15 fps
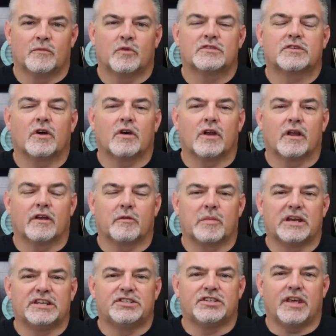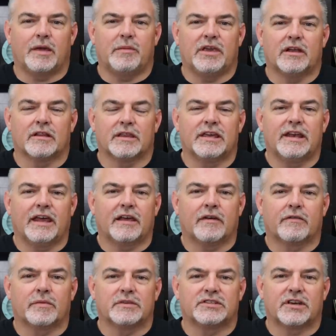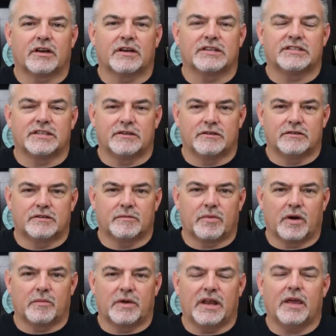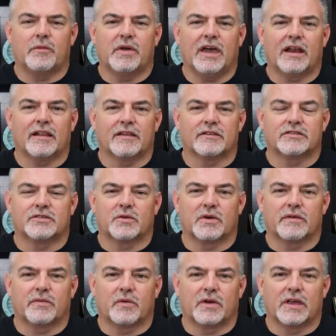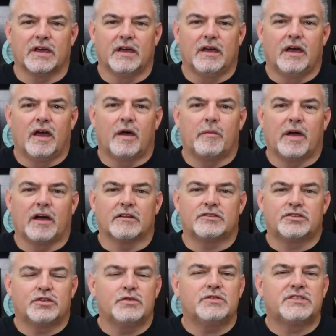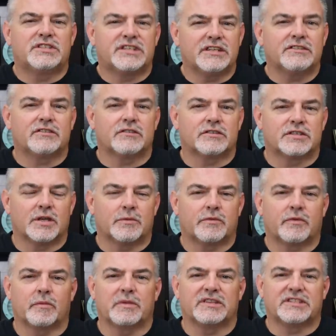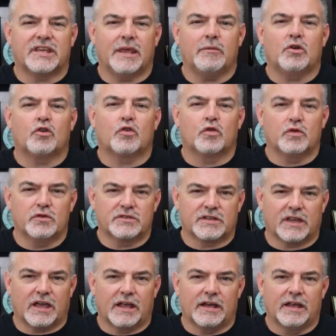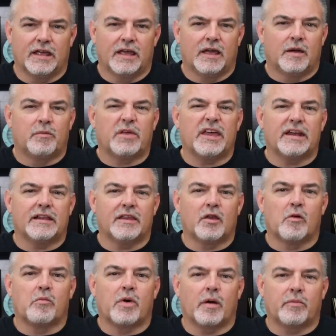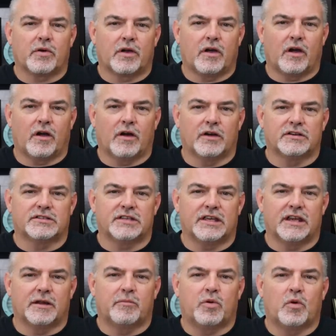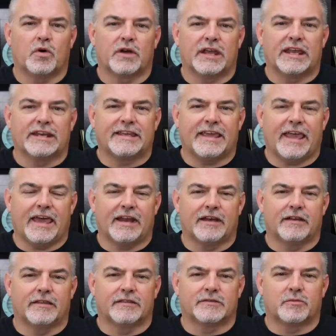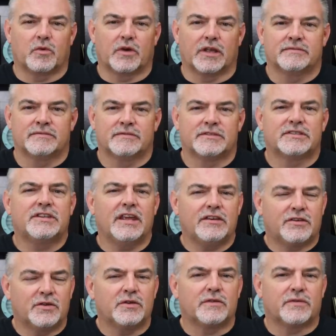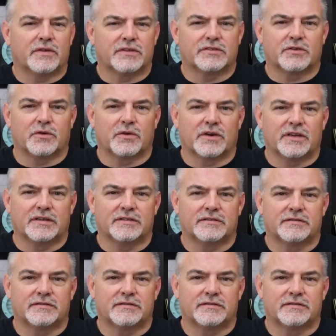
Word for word: What's going on, everybody? Jamie here, lead anchor from the Sharon Sea News Department. Hey, we got a little story for you about two sister ships from the same cruise line playing a little bumper cars in a port in Canada this morning. Stay tuned for the story.